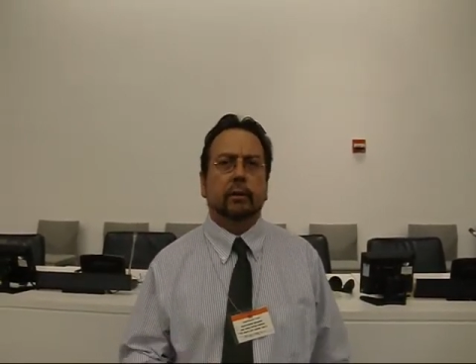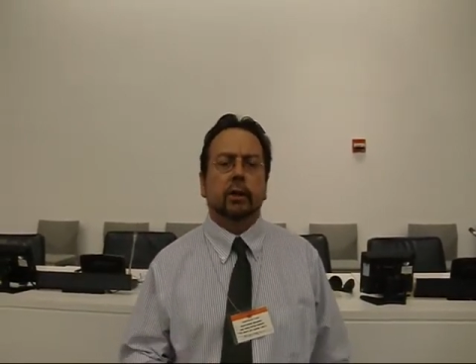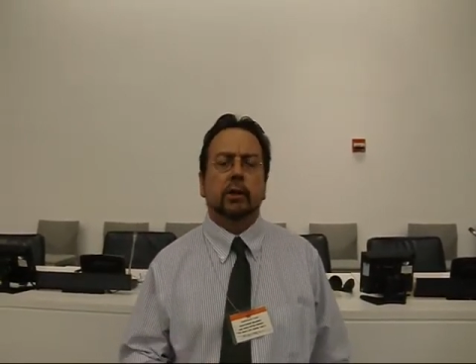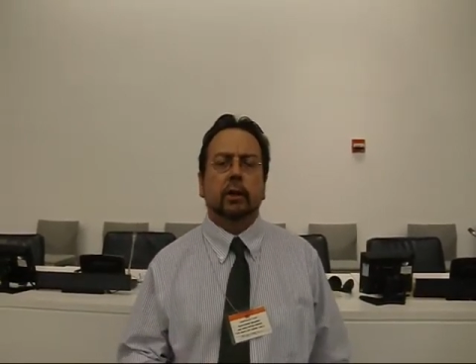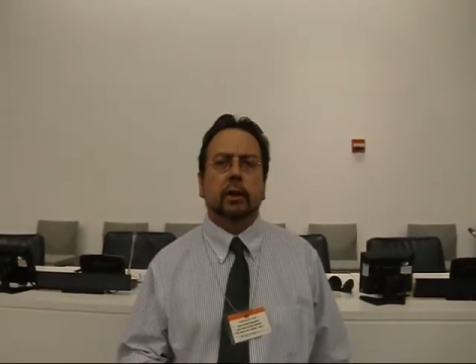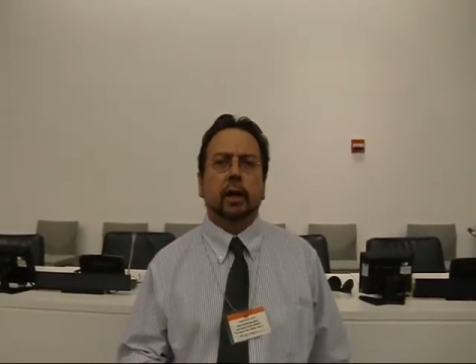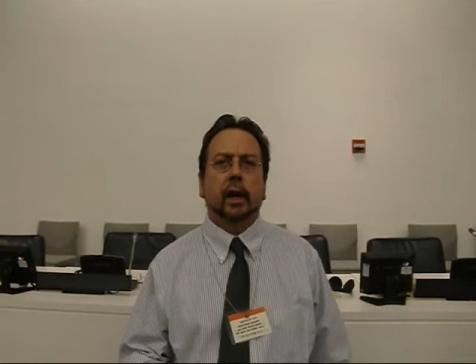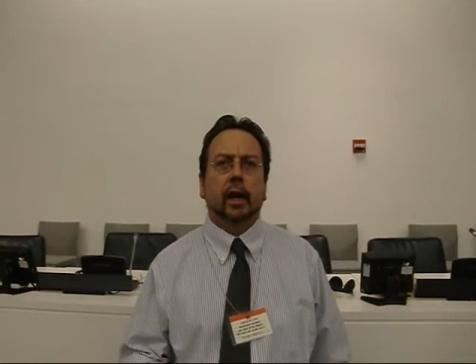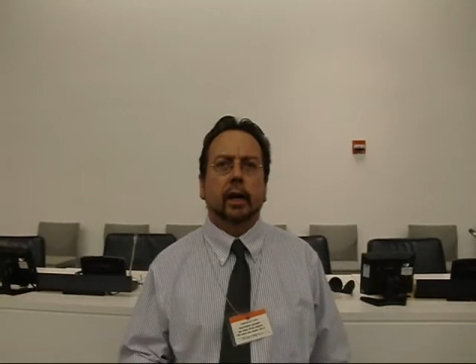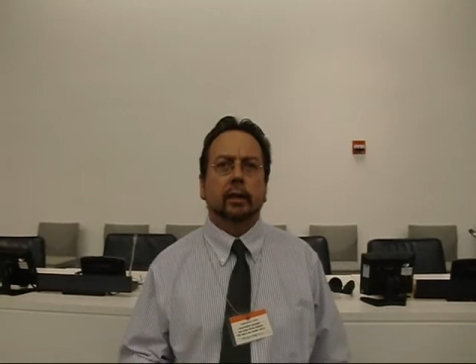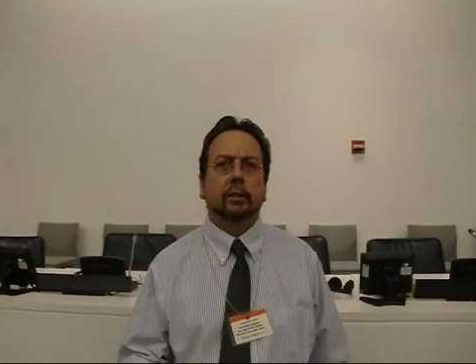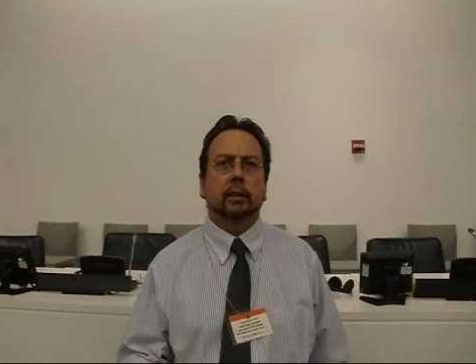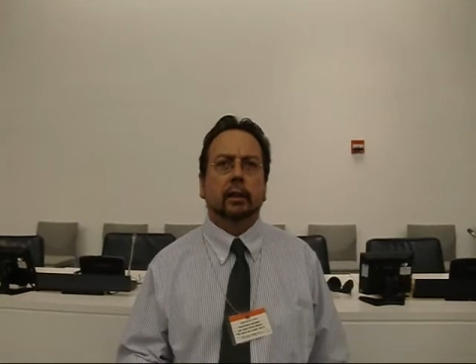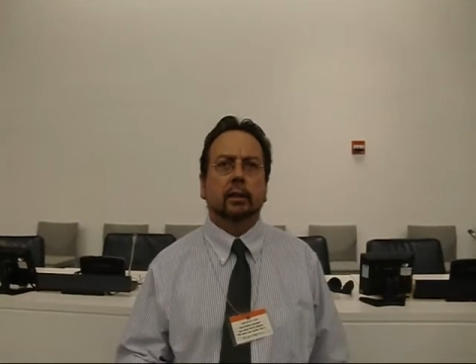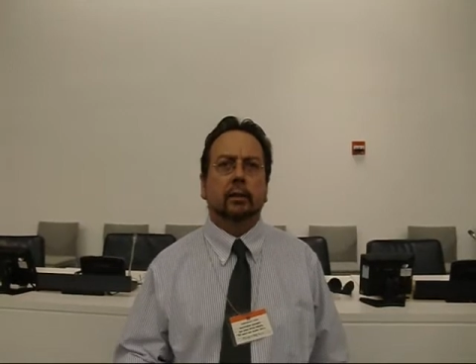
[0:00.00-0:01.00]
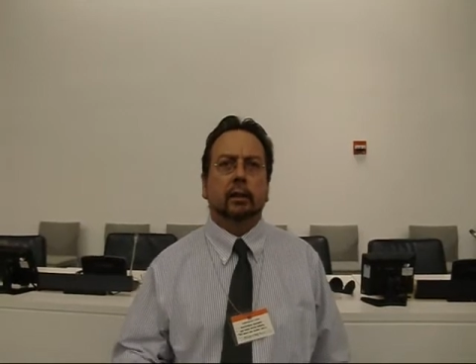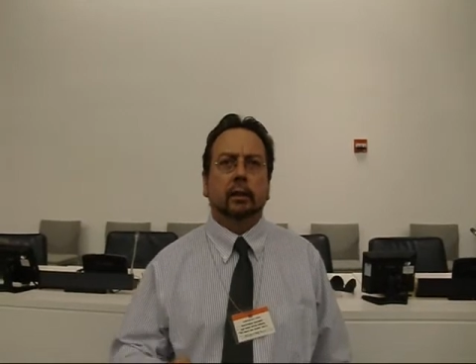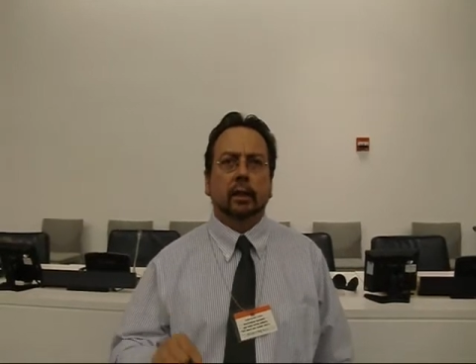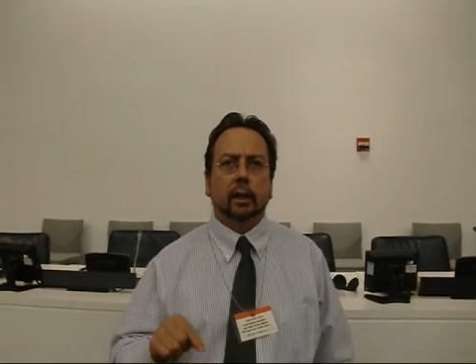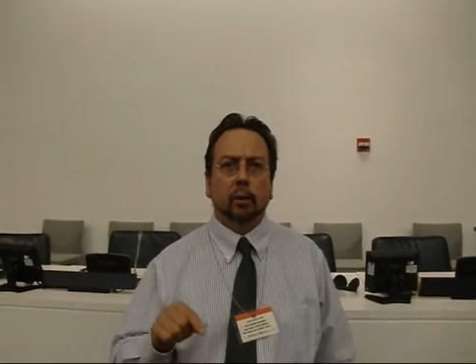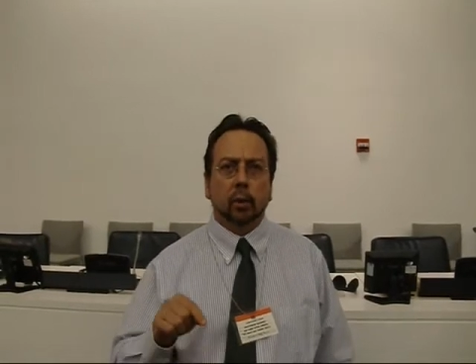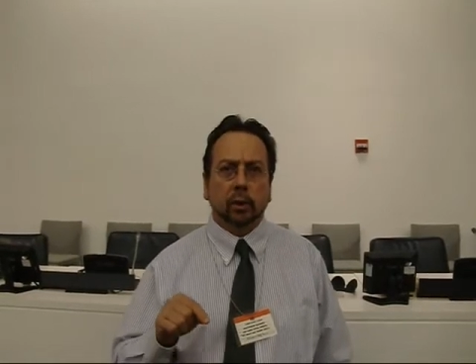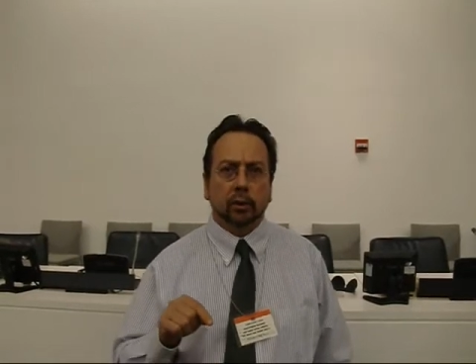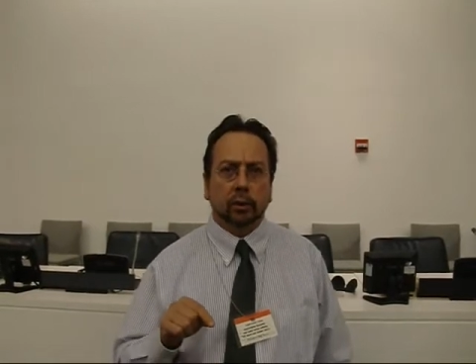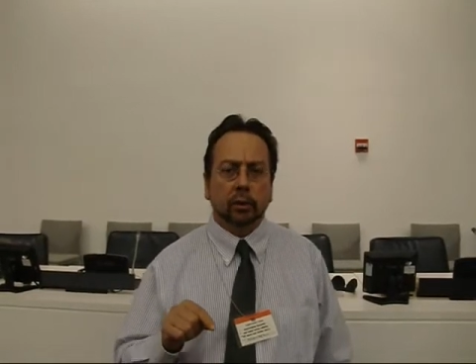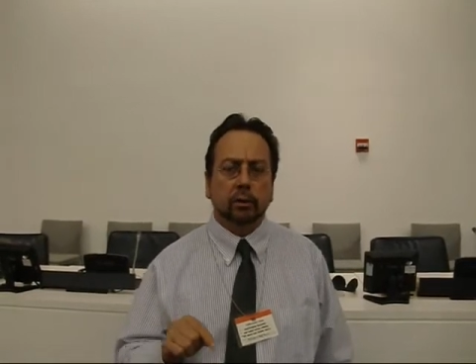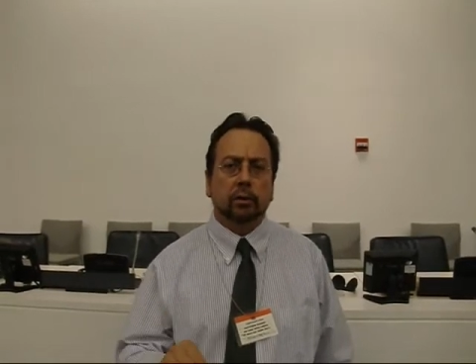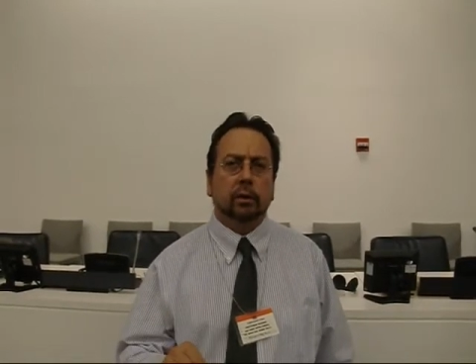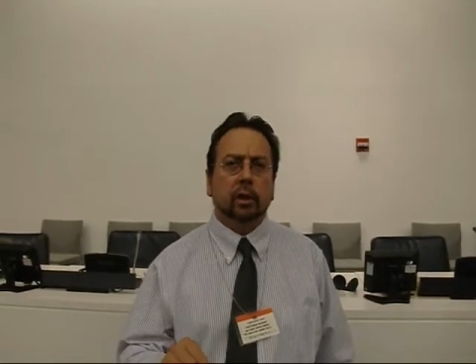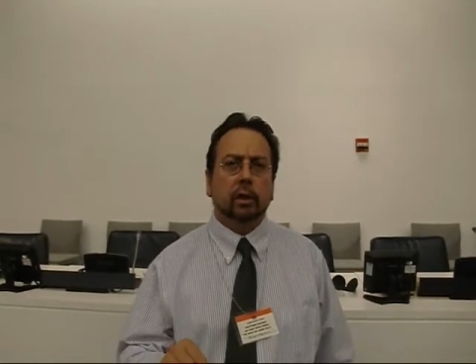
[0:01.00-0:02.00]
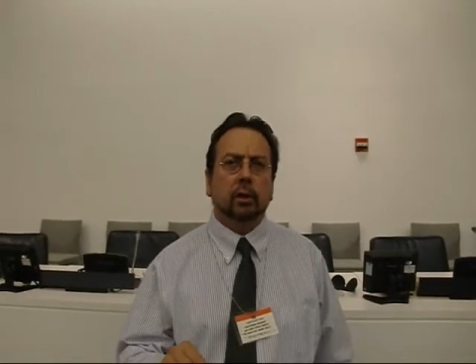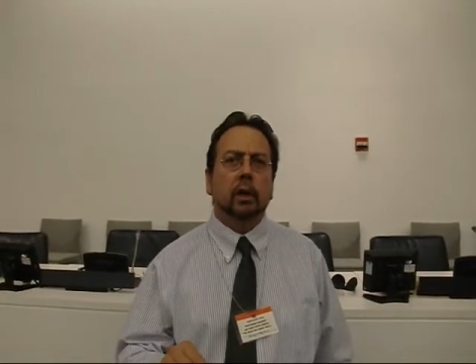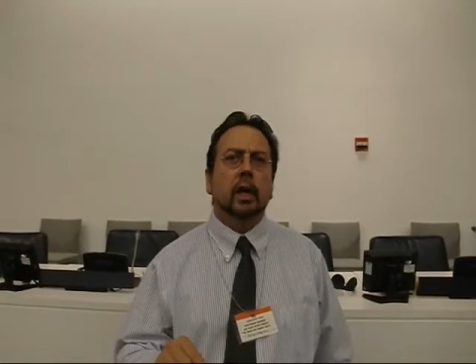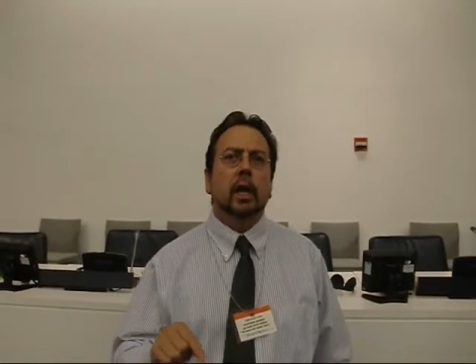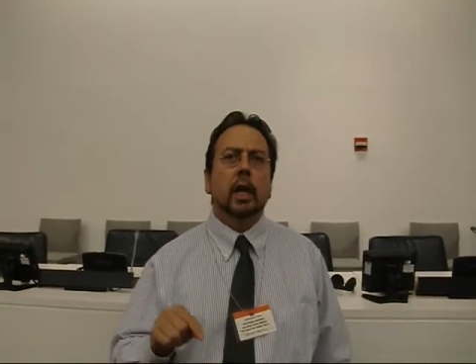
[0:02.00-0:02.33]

fish on the high seas, that they will do so